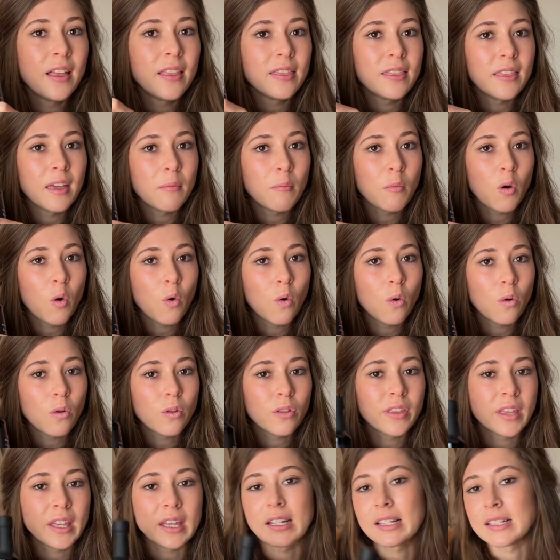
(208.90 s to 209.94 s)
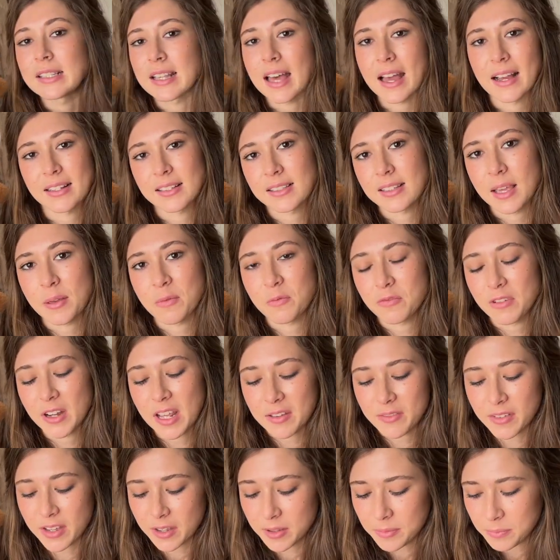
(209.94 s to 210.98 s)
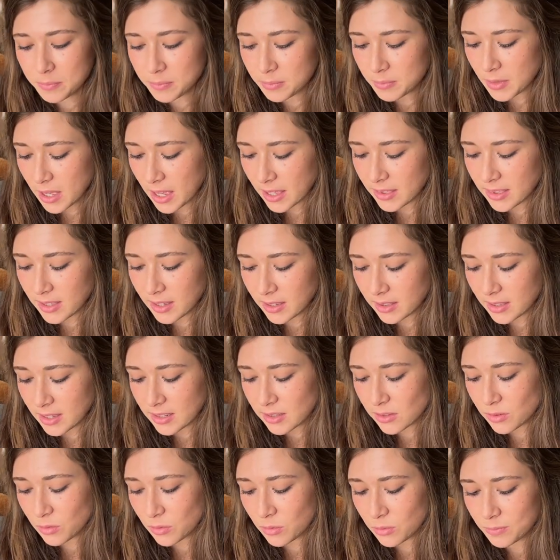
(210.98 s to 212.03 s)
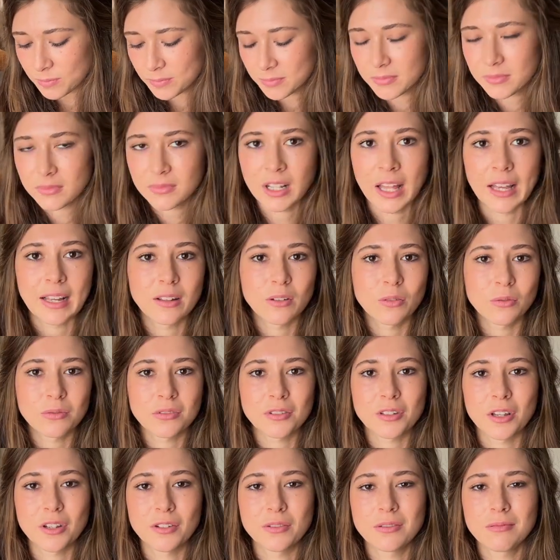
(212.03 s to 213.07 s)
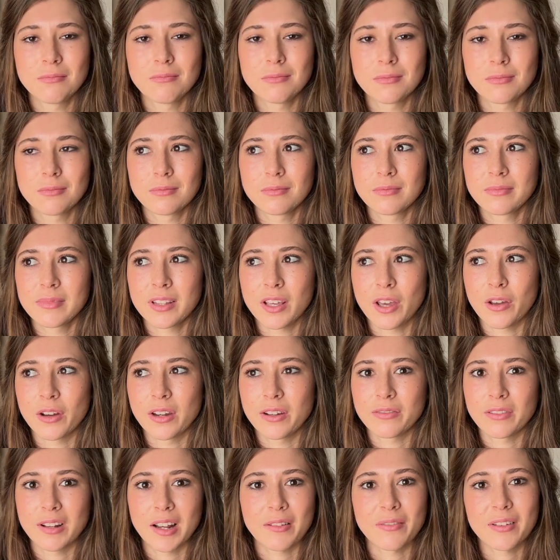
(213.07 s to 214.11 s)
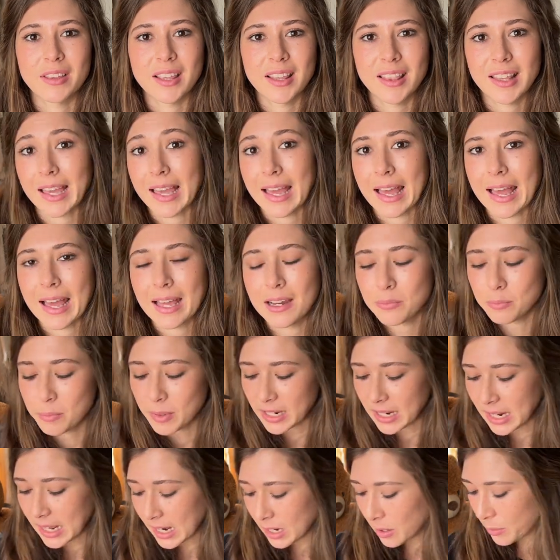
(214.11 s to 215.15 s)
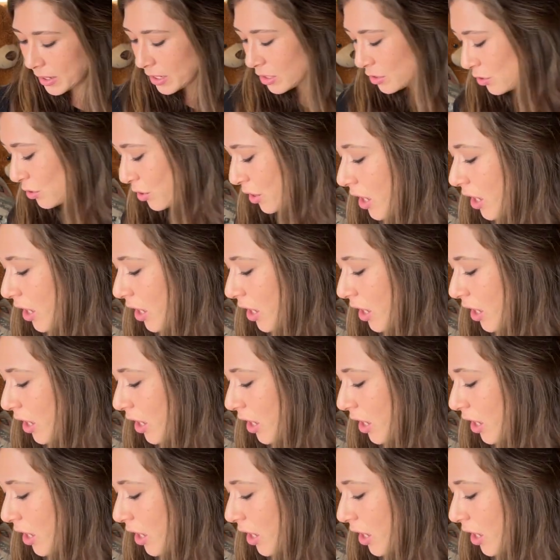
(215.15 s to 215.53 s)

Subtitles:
them all the exact same flavor. I think that's like also the only flavor that they had. But anyway, so